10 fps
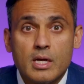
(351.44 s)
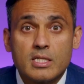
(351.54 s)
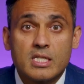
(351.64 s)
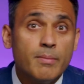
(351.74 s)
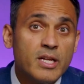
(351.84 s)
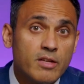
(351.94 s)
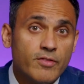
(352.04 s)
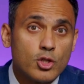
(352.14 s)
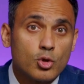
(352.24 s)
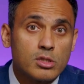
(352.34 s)
Some
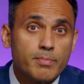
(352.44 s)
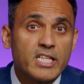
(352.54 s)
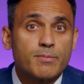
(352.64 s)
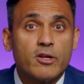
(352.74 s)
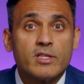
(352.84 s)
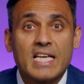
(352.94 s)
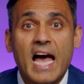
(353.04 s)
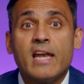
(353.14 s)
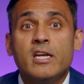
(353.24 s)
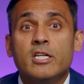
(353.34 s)
individuals may experience
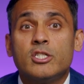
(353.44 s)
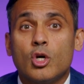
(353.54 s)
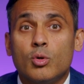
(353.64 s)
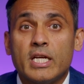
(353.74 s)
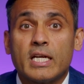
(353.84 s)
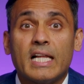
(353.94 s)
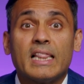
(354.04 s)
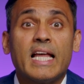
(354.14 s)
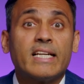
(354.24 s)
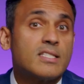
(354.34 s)
anhedonic
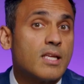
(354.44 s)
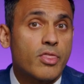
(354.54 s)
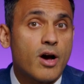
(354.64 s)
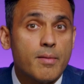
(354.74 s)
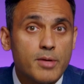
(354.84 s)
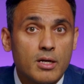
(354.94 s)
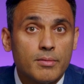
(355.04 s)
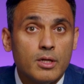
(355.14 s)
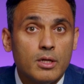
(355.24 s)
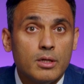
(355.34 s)
alexithymia,
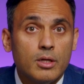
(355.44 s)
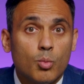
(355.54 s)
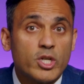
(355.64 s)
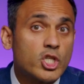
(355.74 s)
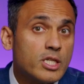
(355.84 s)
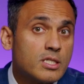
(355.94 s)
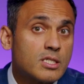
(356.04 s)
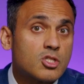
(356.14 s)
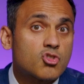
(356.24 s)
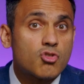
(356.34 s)
which is
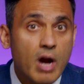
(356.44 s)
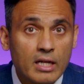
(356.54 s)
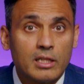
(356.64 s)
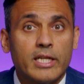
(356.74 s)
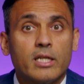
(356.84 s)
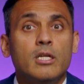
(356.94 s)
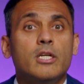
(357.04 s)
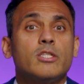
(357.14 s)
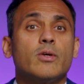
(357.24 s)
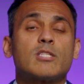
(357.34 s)
struggling
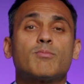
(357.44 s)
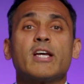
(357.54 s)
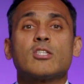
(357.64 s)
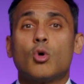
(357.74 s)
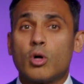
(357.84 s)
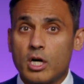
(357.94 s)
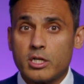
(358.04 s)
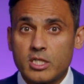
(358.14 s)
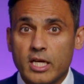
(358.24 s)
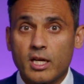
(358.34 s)
to express or
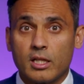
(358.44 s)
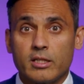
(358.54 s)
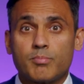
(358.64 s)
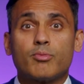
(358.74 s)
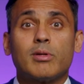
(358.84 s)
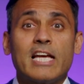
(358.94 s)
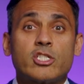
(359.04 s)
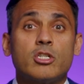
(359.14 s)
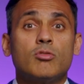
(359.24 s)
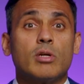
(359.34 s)
articulate
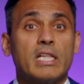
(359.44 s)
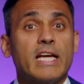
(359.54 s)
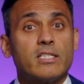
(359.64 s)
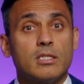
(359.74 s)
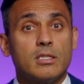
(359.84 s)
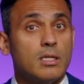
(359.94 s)
pleasure-related